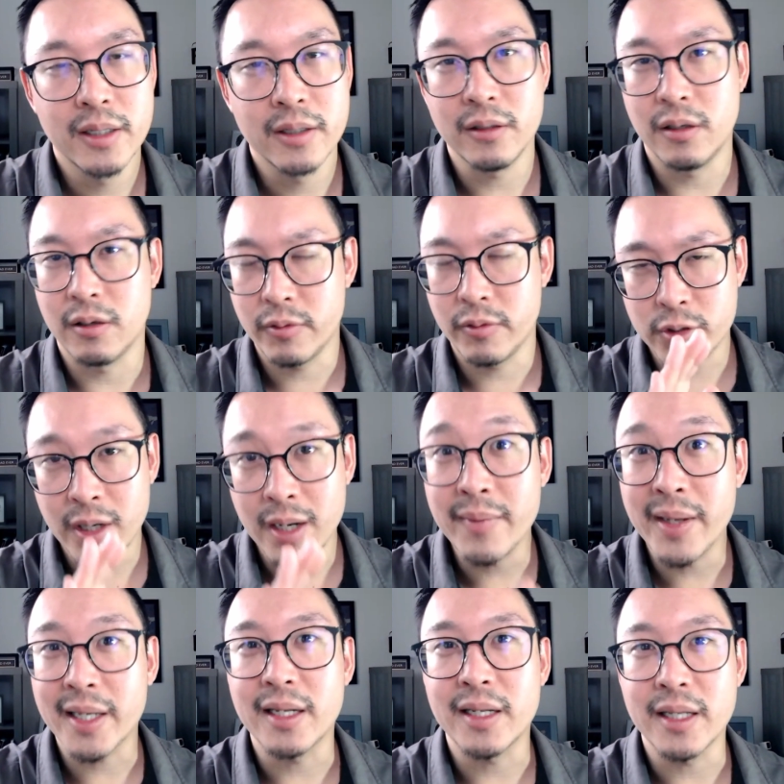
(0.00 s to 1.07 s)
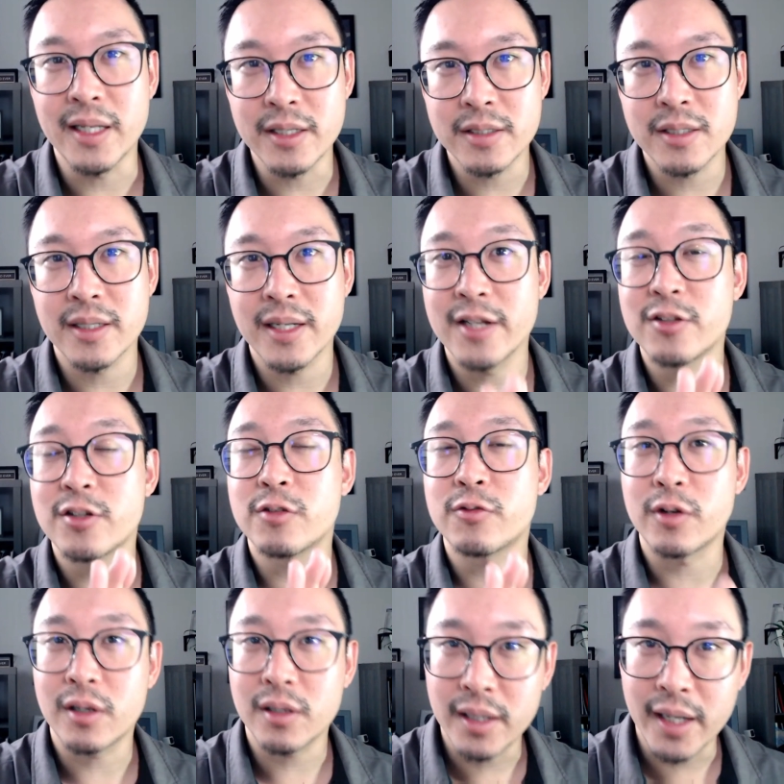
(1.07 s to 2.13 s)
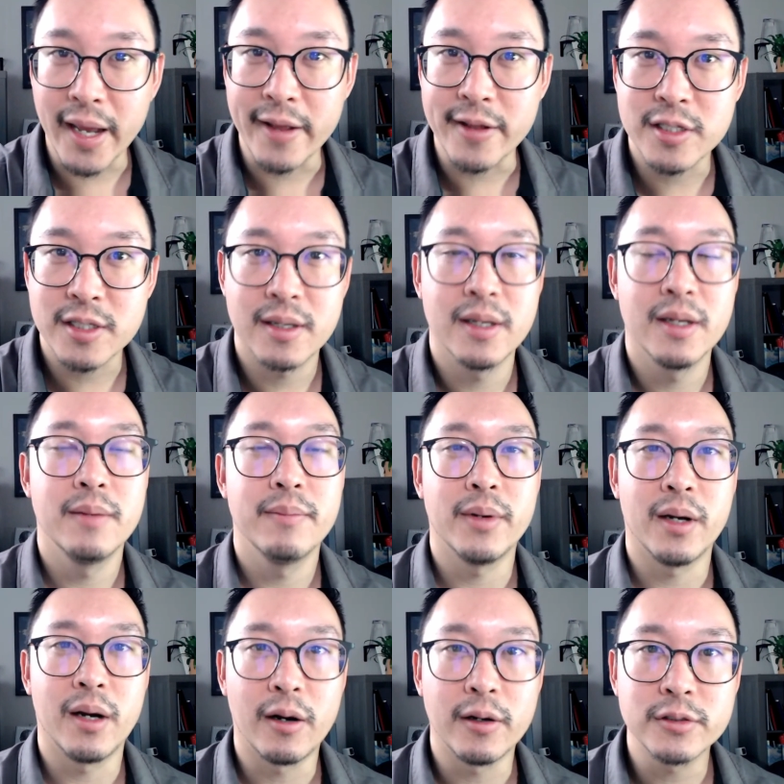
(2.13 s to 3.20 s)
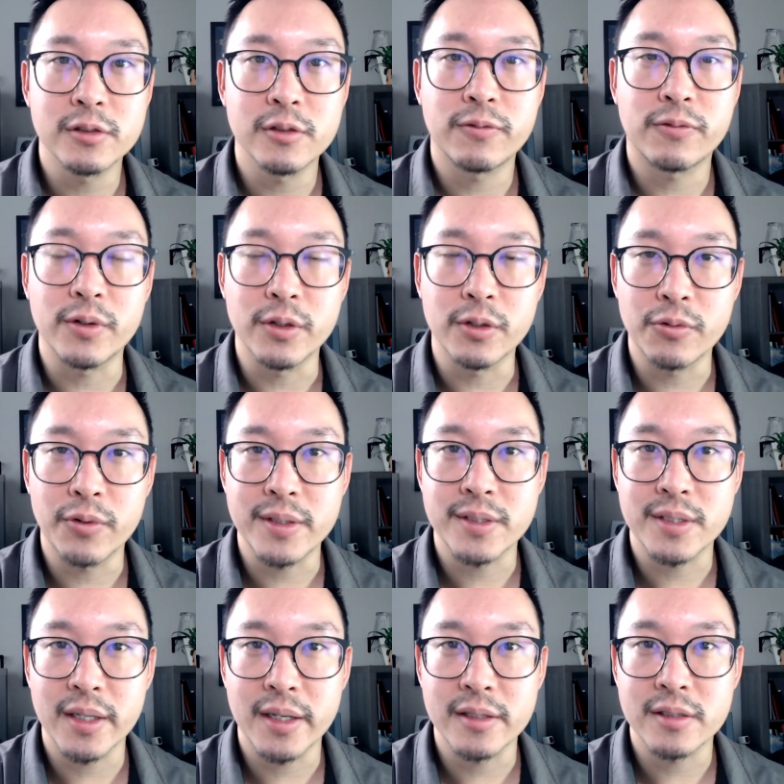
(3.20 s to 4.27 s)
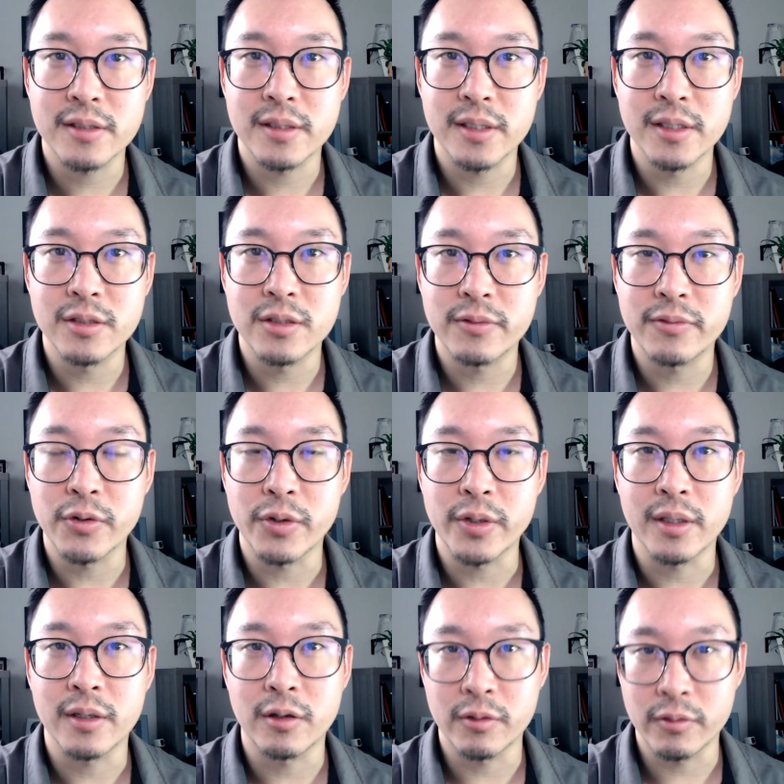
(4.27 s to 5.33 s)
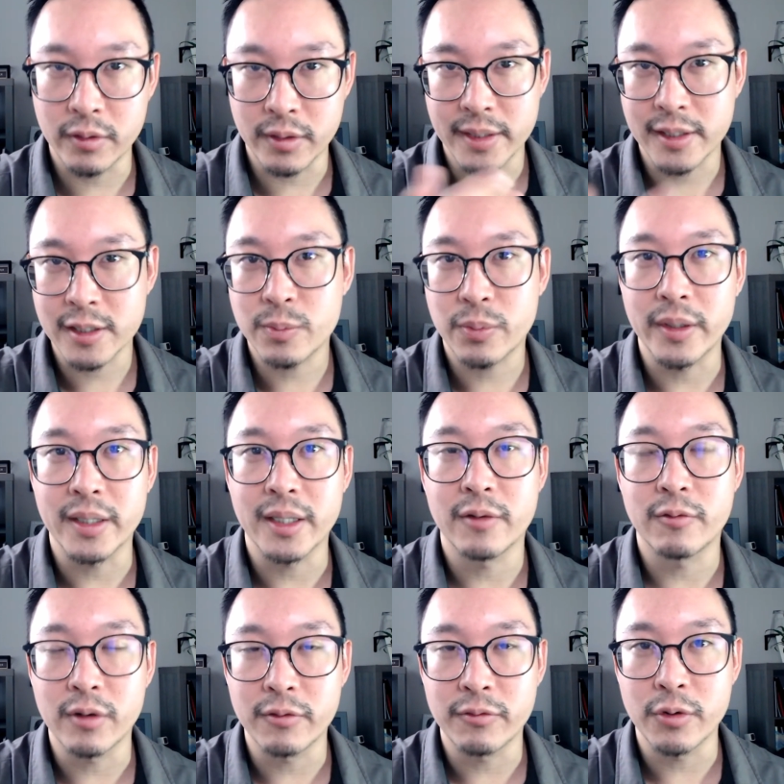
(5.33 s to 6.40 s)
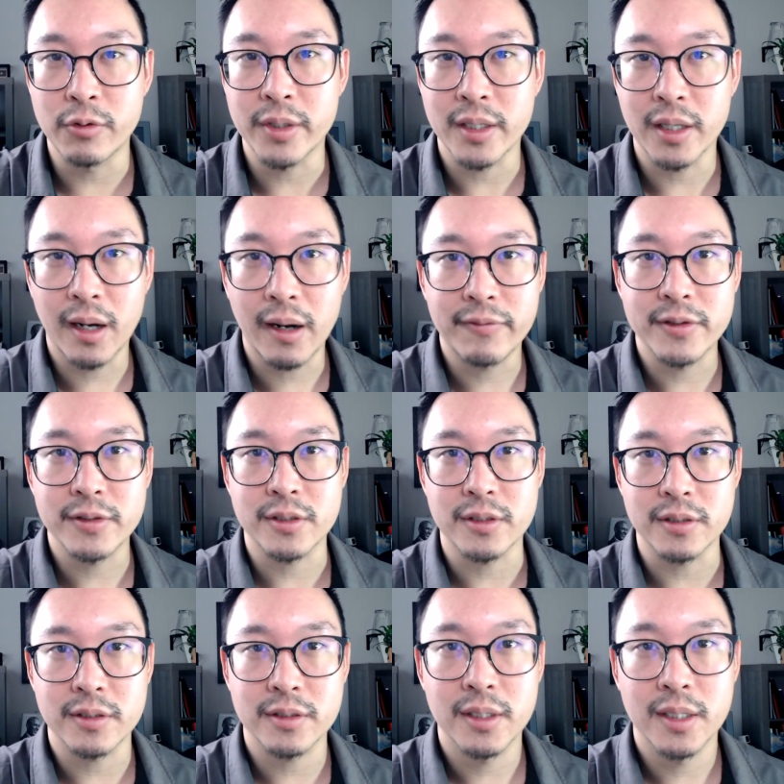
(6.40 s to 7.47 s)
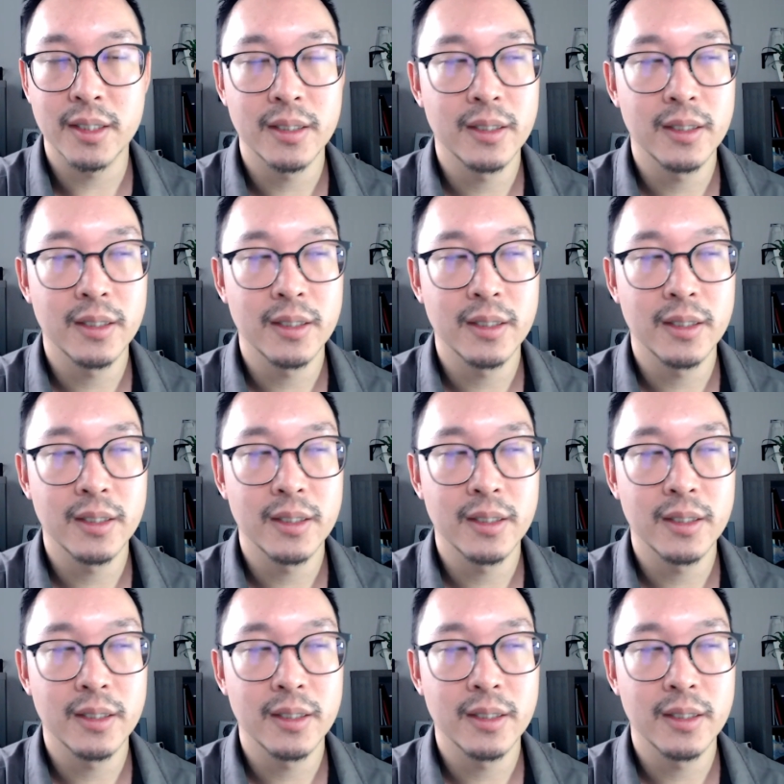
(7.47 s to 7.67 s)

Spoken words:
Look, we try to make it easy, not just for clients, but also for USCIS interviewing, or at this point, reviewing officers,